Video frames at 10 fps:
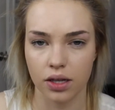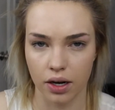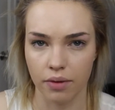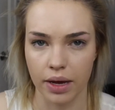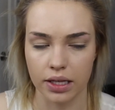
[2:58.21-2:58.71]

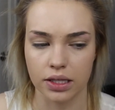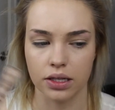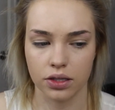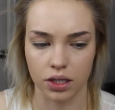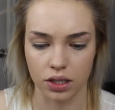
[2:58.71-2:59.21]
are
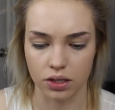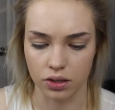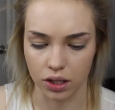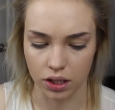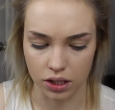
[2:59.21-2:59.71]
amazing
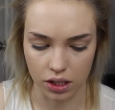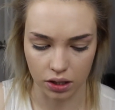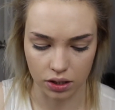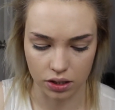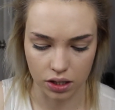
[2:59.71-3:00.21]
drugstore
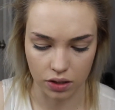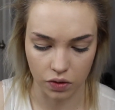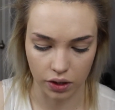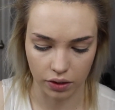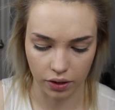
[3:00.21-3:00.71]
concealers. They're
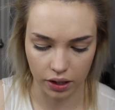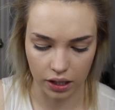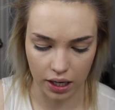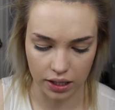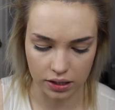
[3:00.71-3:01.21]
really, really
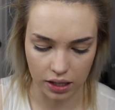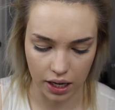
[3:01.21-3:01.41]
nice.